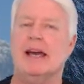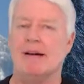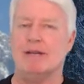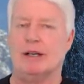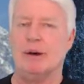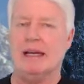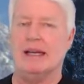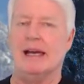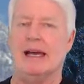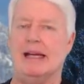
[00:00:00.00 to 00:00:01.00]
Have a
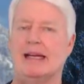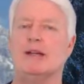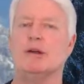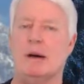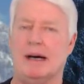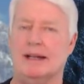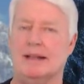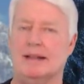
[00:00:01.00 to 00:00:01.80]
great day. Goodbye.